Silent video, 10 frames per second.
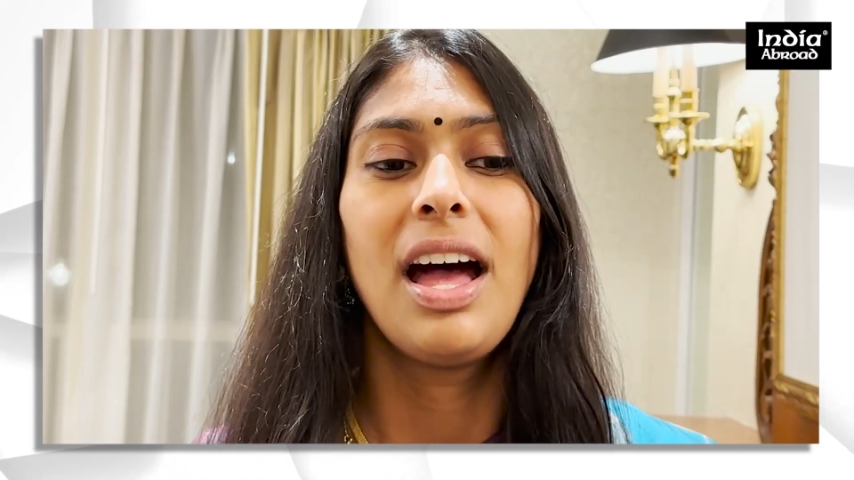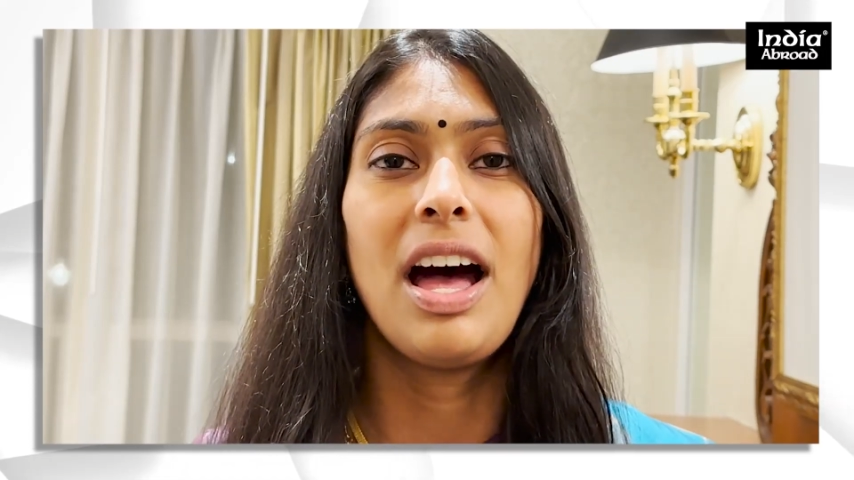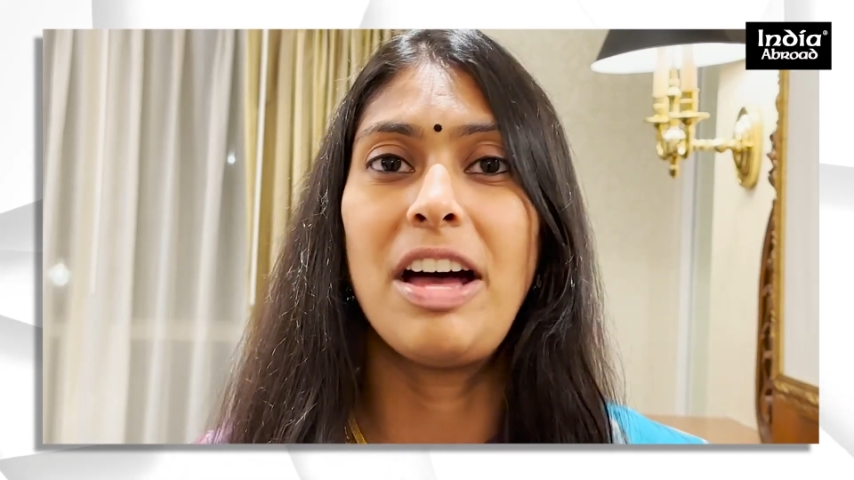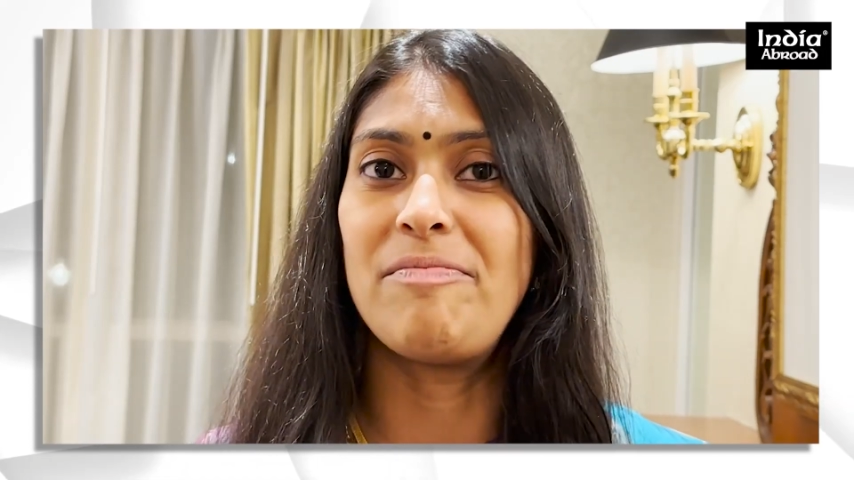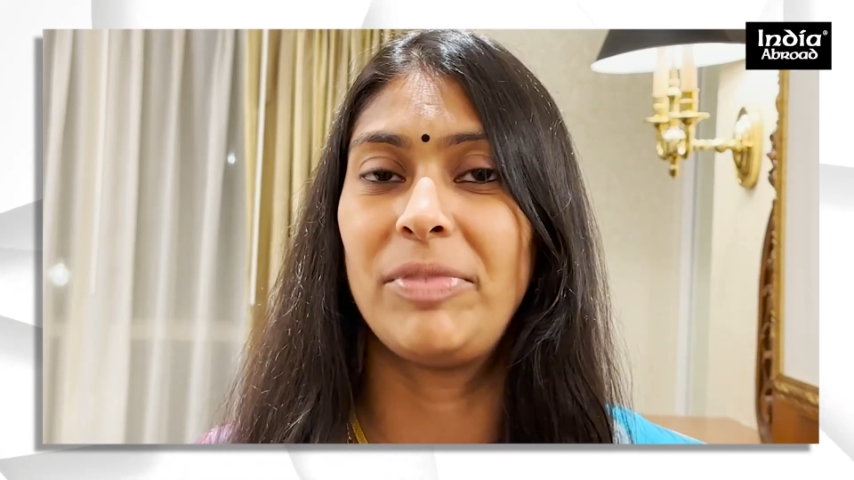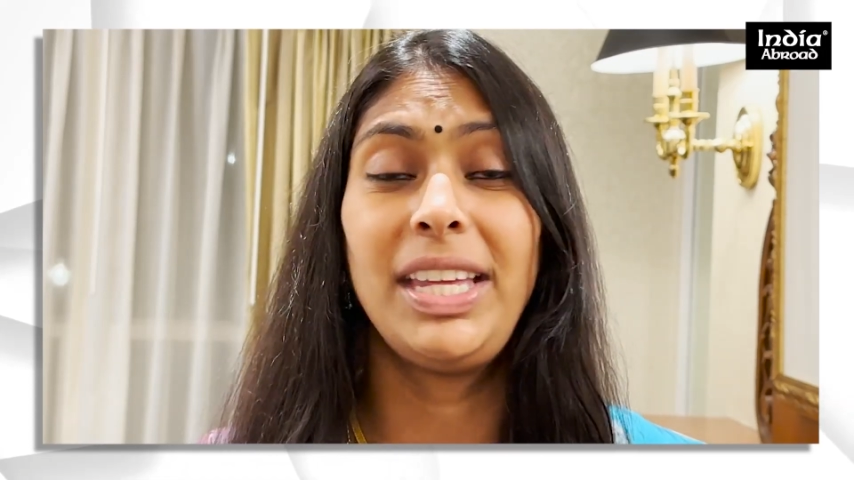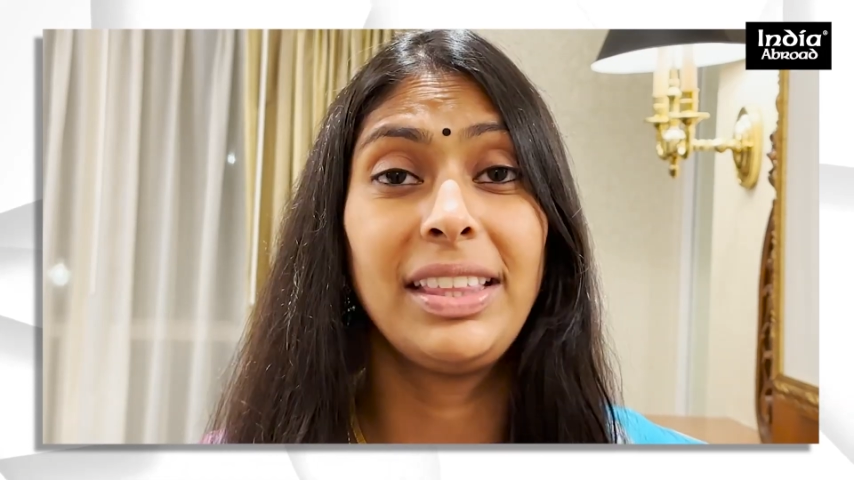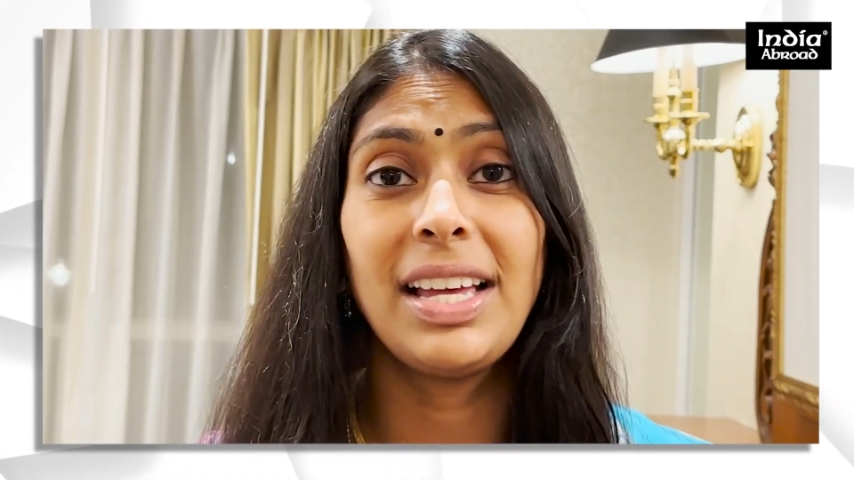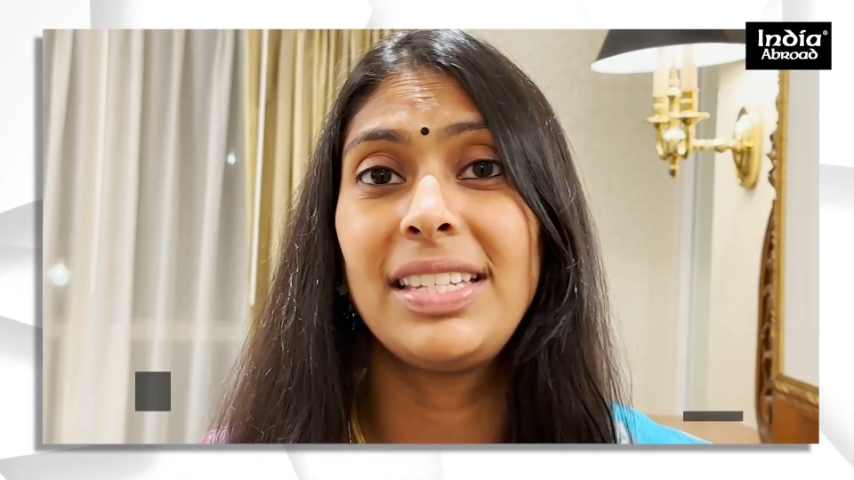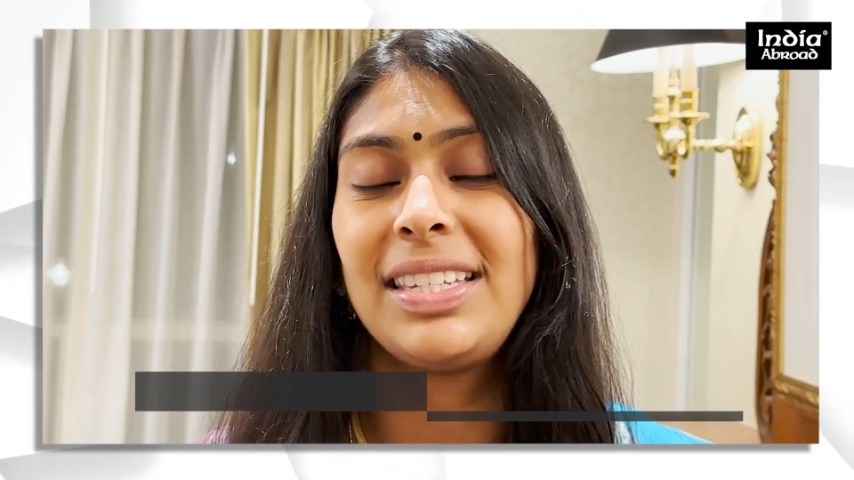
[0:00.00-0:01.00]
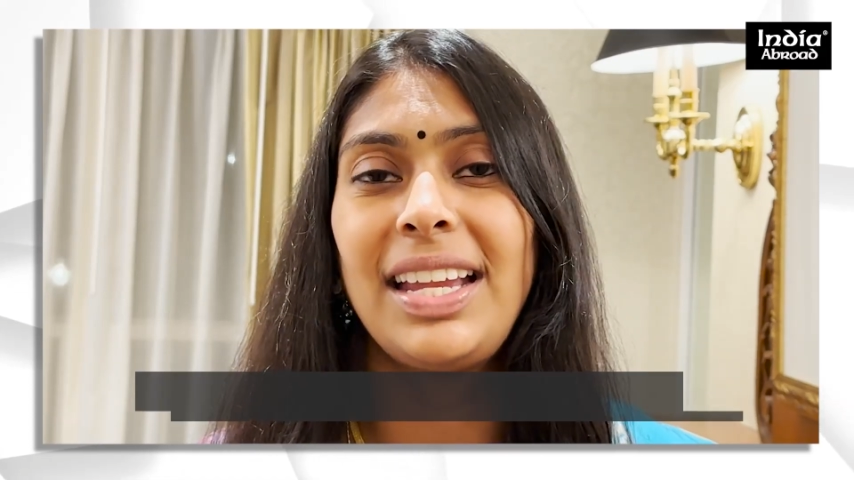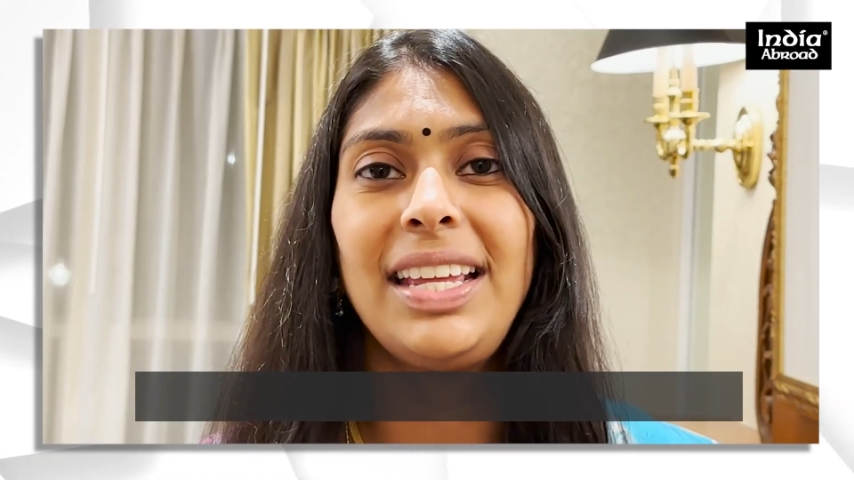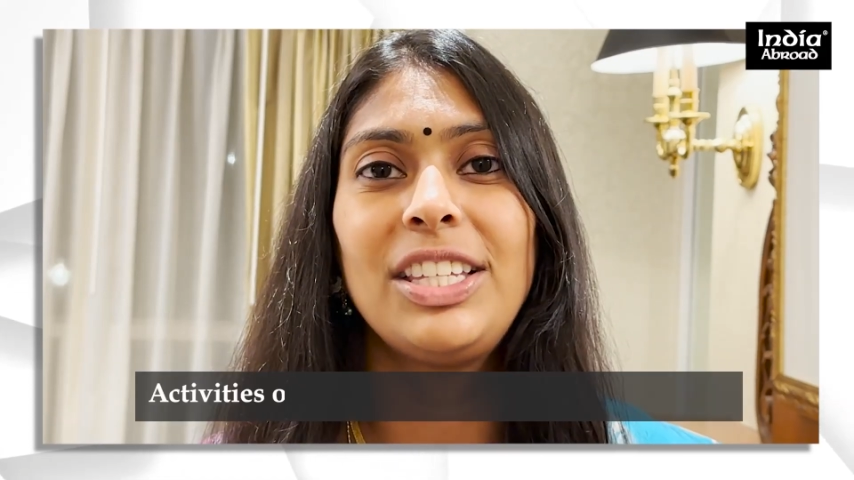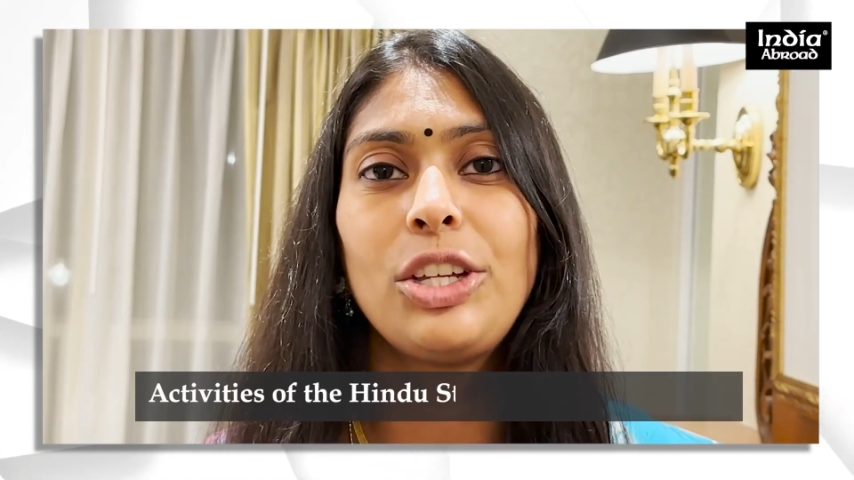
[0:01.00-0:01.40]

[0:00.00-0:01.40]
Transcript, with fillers: um, Gita studies.